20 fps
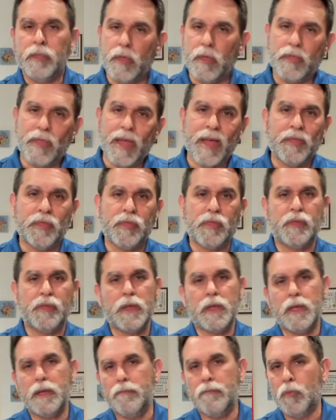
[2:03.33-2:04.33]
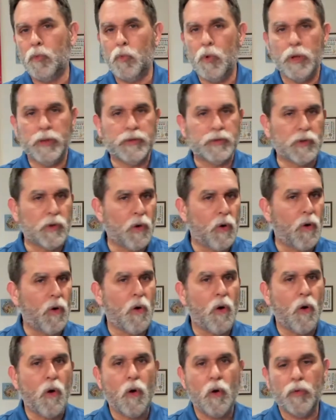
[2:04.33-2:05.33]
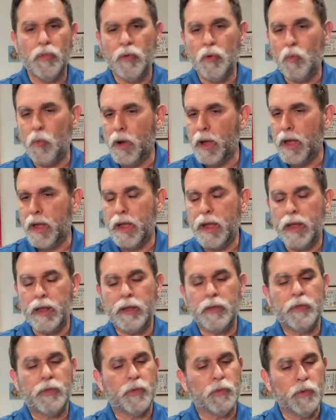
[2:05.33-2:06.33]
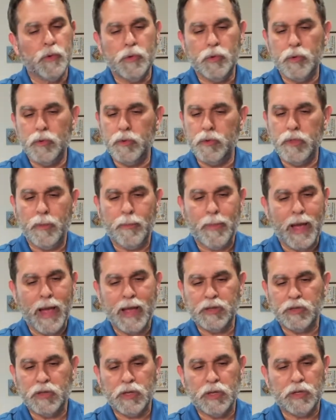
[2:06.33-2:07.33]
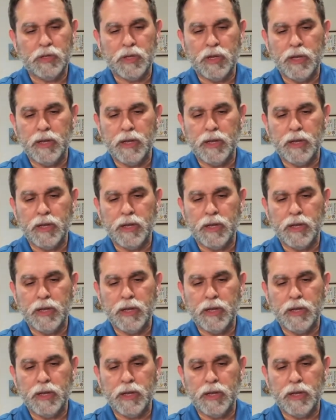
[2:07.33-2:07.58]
that theme runs all the way through the passage.